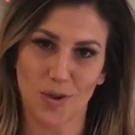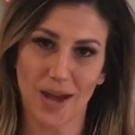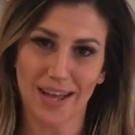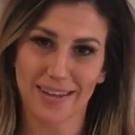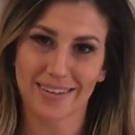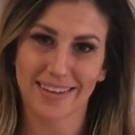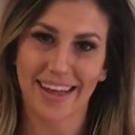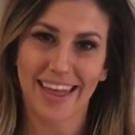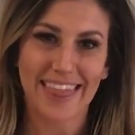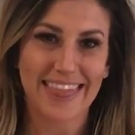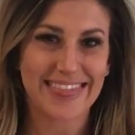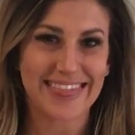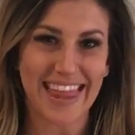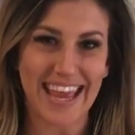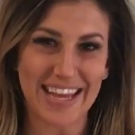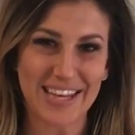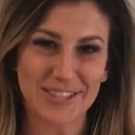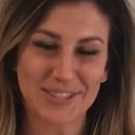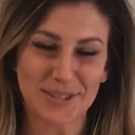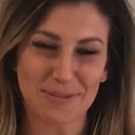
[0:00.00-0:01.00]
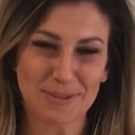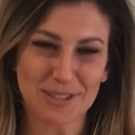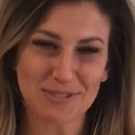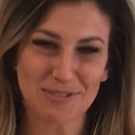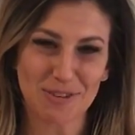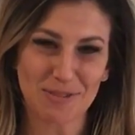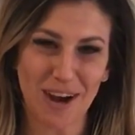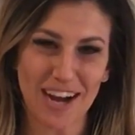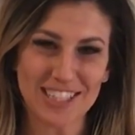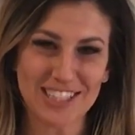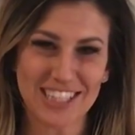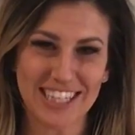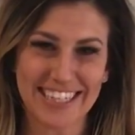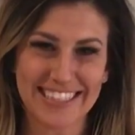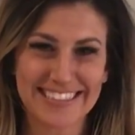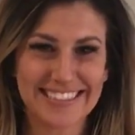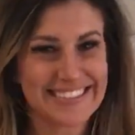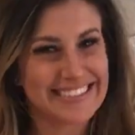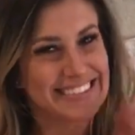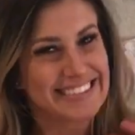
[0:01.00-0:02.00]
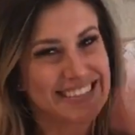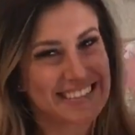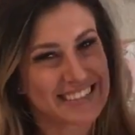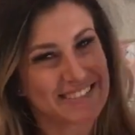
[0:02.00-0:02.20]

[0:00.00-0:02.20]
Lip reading: well. Thank you so much for watching.